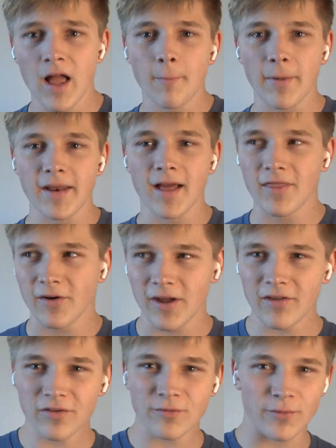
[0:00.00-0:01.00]
But there
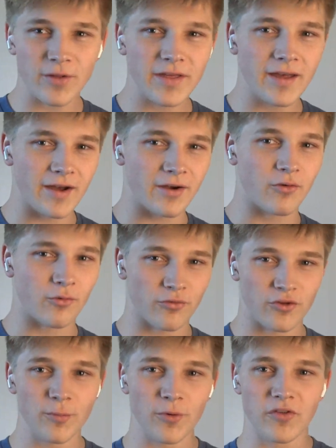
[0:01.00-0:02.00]
isn't really a
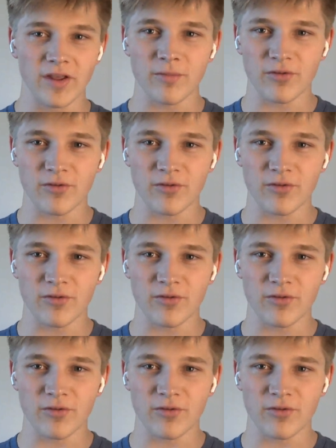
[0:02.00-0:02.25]
super deep